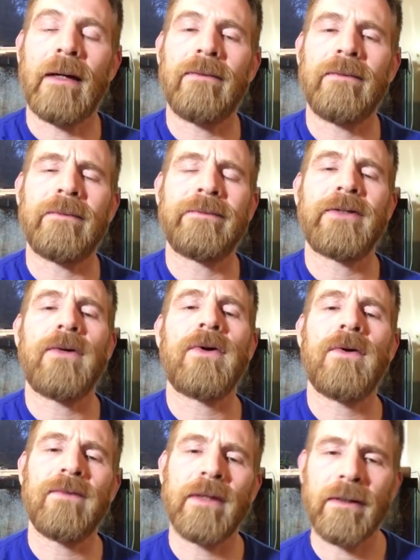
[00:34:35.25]
Um, don't
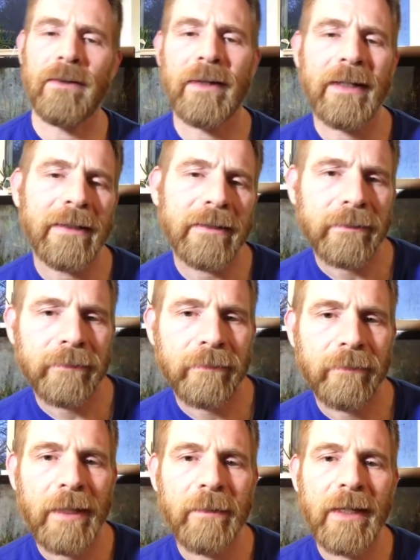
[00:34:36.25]
go over the low 80s.
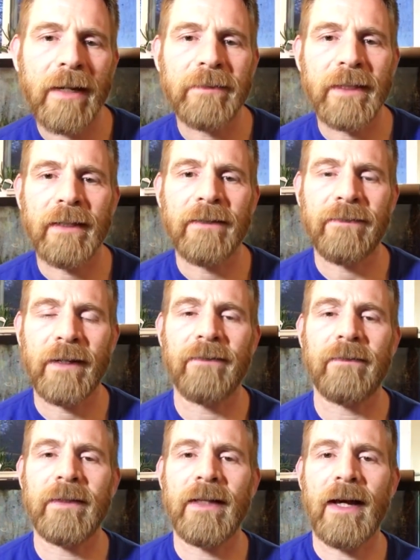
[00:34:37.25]
Maybe up to 85
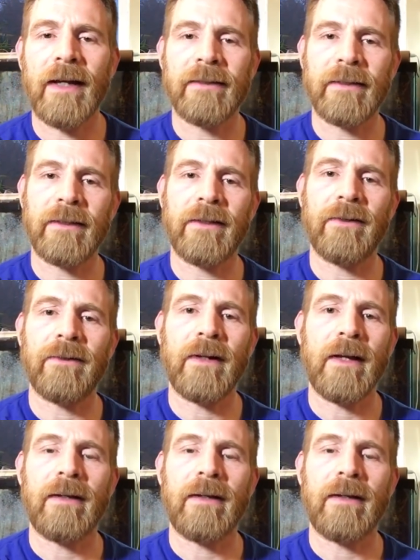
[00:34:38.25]
would be the highest I'd go.